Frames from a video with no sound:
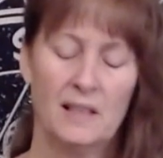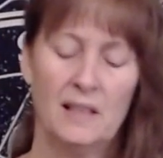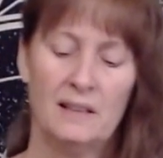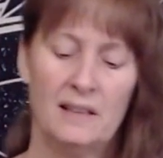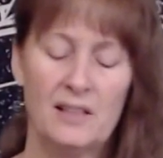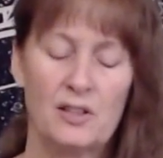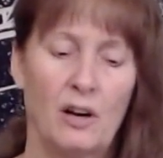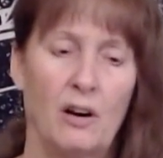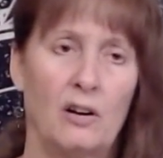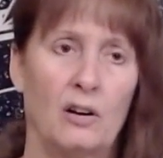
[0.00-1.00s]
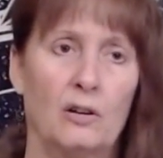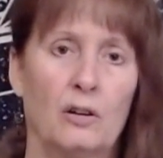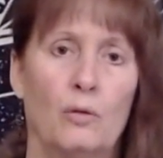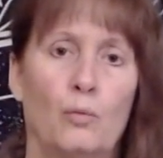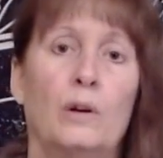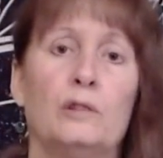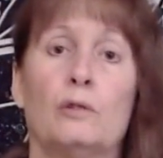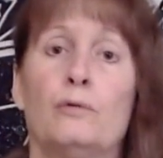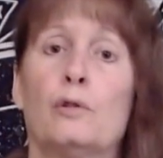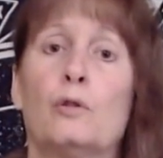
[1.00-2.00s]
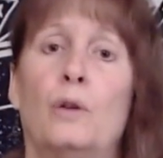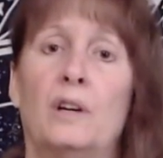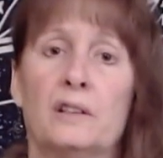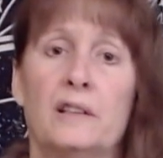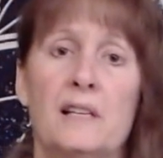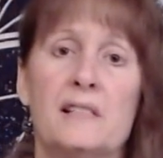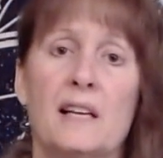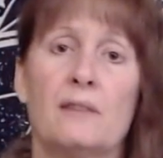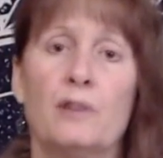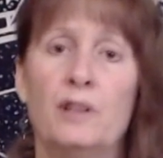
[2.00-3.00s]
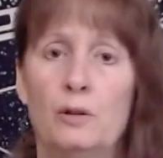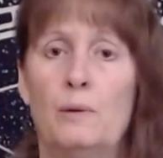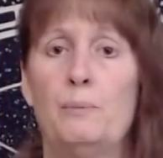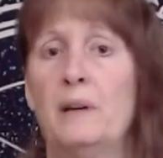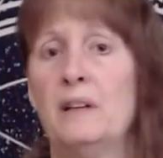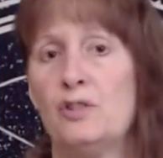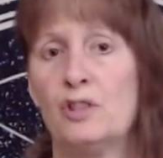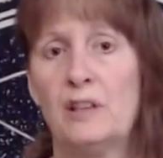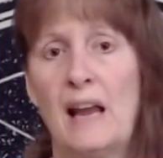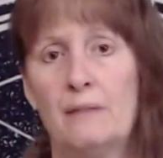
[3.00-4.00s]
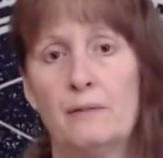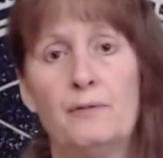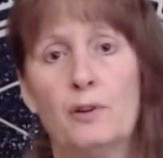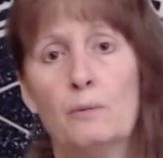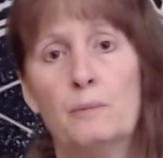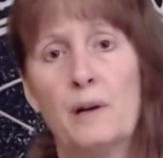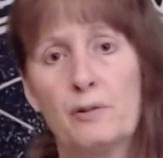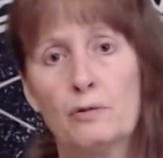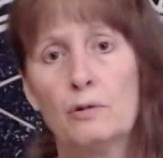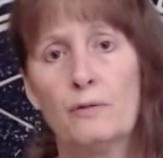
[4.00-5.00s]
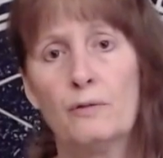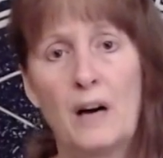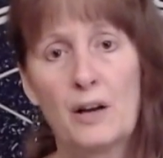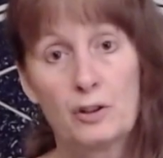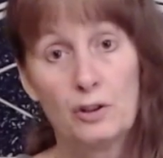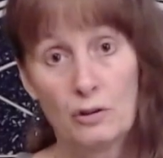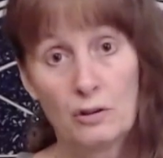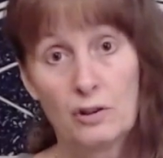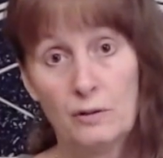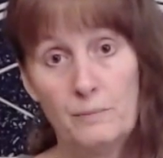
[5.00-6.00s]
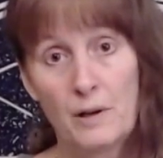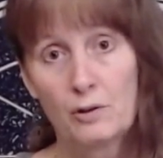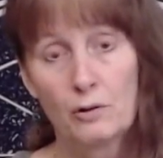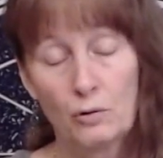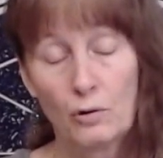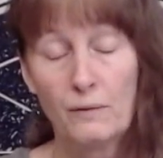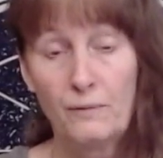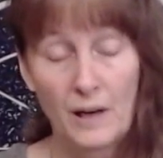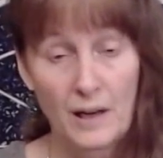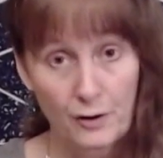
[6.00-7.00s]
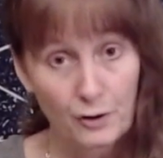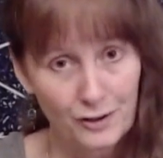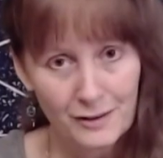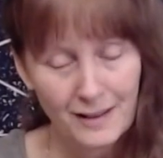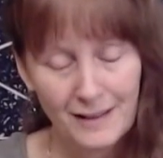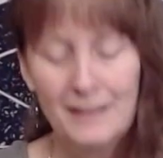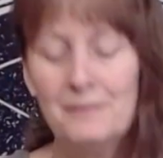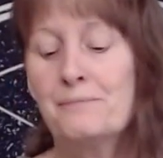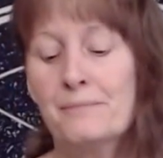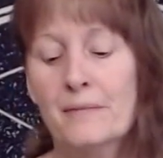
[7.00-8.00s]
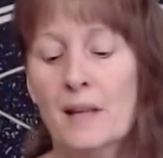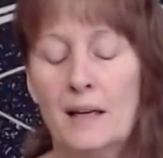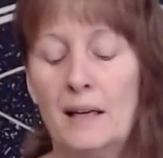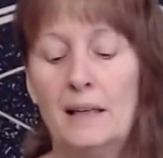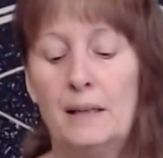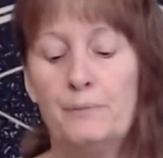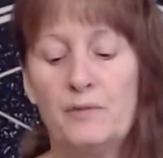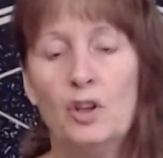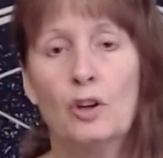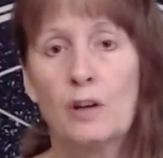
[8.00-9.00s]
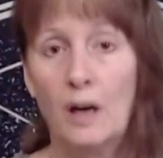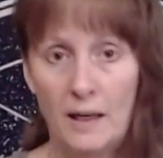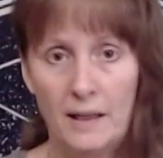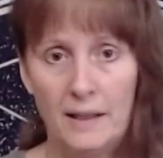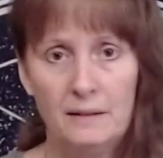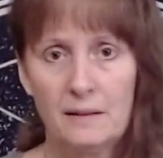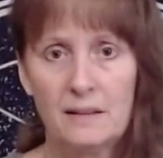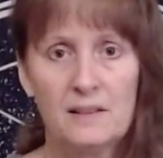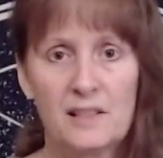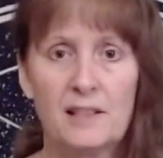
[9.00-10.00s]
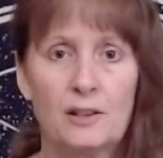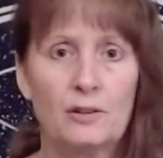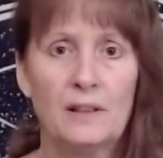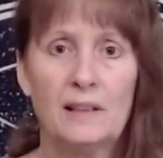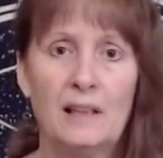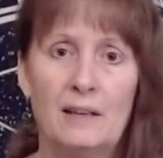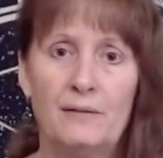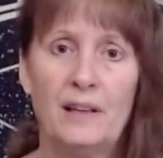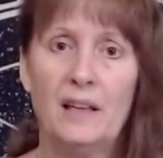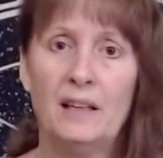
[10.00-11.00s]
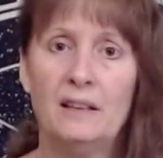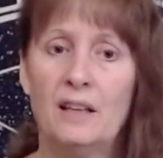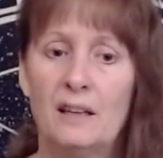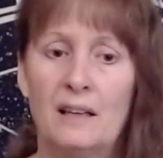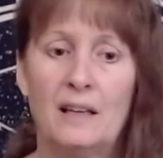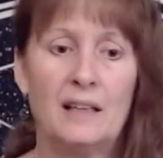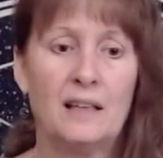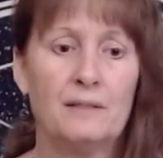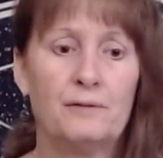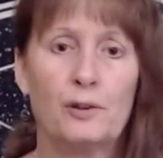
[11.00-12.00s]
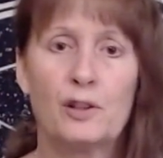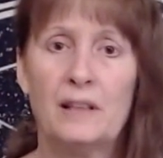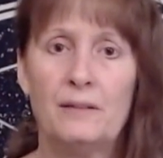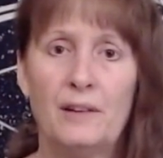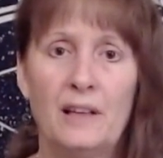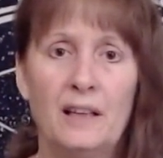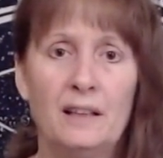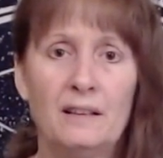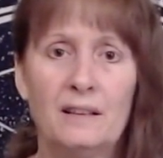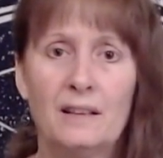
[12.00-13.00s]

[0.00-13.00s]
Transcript: These are wonderful qualities every human being should have. If you're a mother or a father, you're a good mother or a father. You're kind, considerate, loving, forgiving,